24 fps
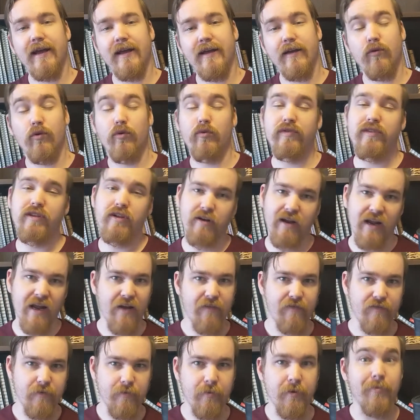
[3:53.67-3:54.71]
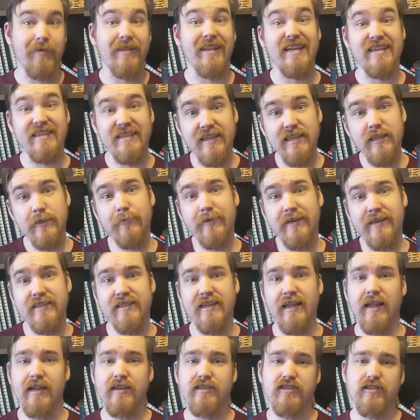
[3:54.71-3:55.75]
Well, don't have to be, but they tend to be
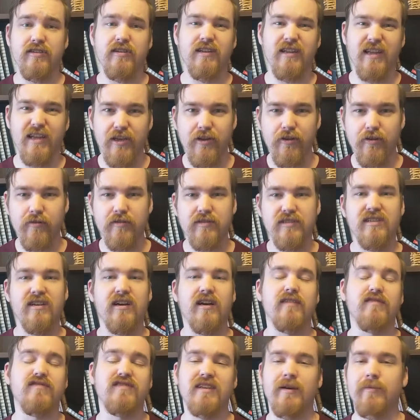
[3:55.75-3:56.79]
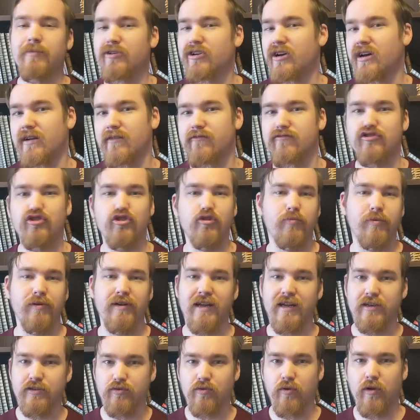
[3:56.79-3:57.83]
intelligent and they use some kind of
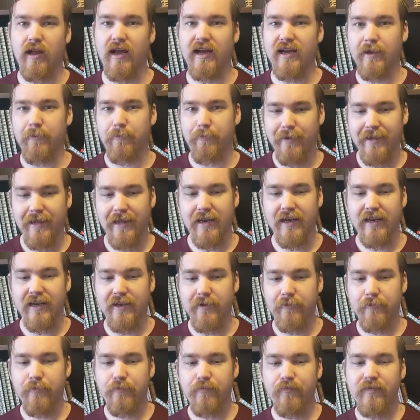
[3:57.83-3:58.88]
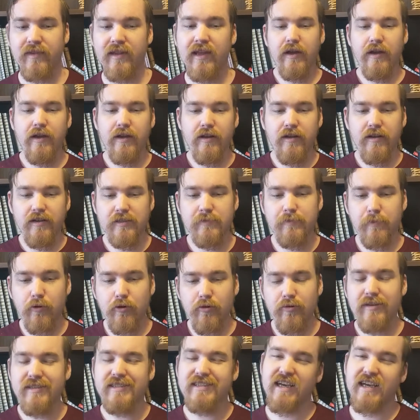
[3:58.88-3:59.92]
supernatural-like ability.
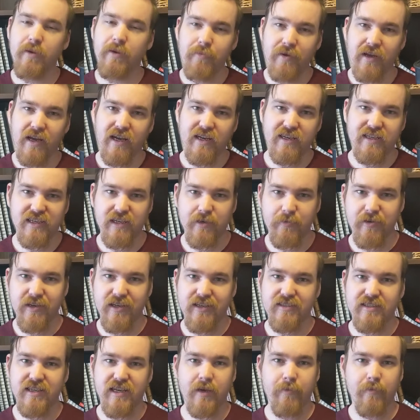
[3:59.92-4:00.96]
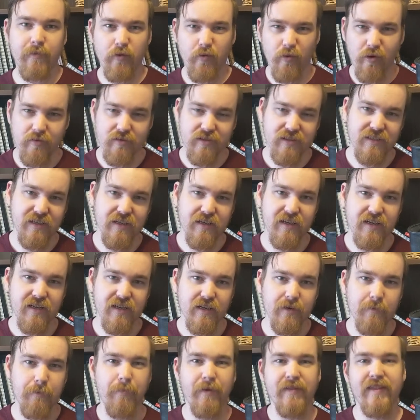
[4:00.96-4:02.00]
Explorers be academics, they can be well
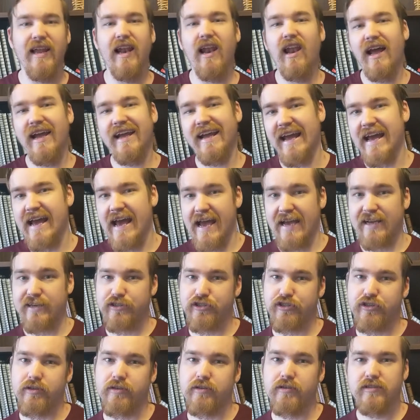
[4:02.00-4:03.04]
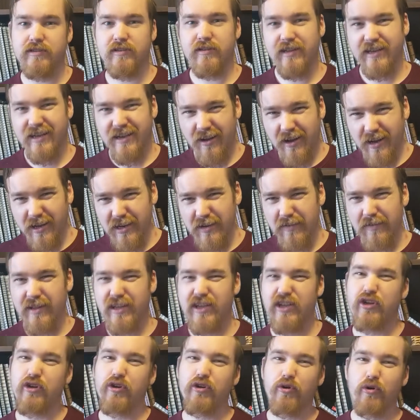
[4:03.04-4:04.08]
studied, but they like action. So they're kind of
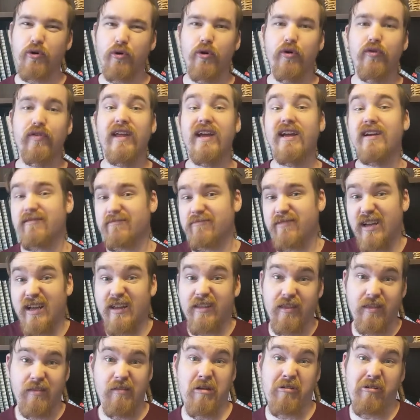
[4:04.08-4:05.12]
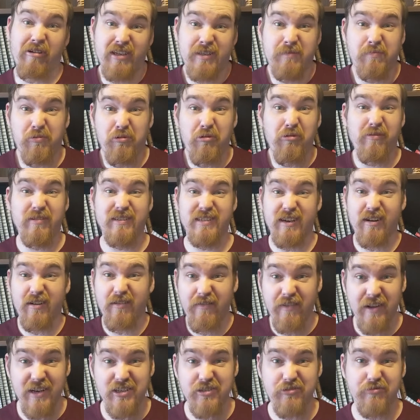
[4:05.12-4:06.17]
like they're explorers, they're
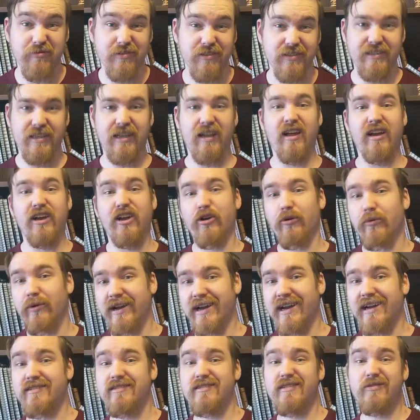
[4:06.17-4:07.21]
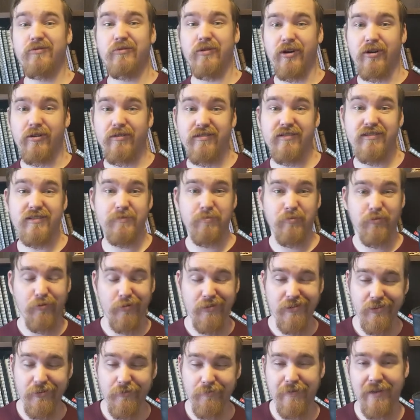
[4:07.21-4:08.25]
adventurers. They like going out into the world and exploring
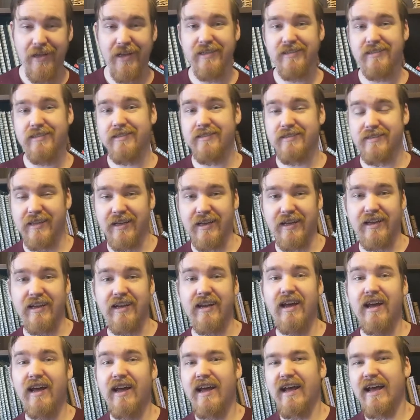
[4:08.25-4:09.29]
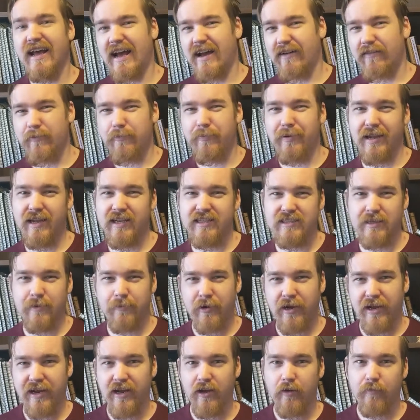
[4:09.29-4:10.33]
new places. They have abilities that
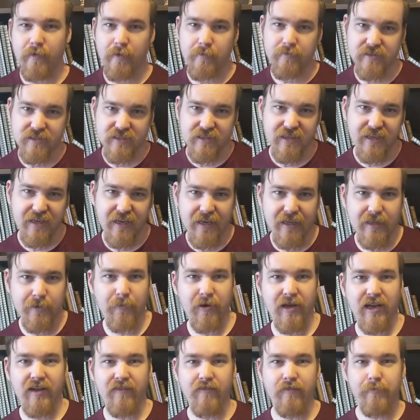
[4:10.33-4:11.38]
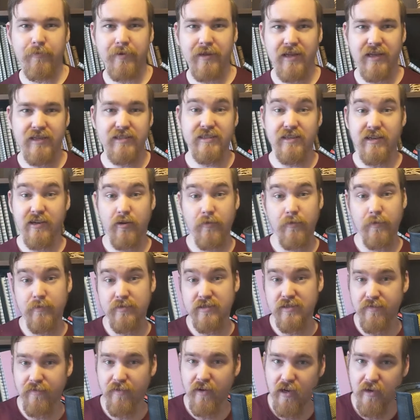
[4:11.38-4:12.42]
might help them sneak, and might have abilities that help them
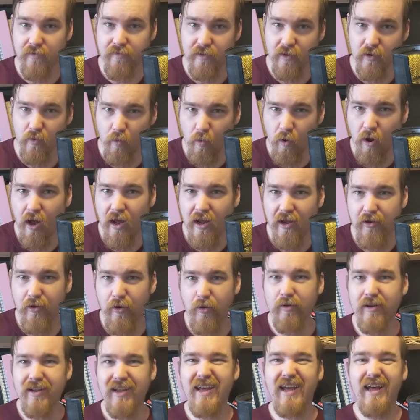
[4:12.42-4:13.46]
survive in the wild.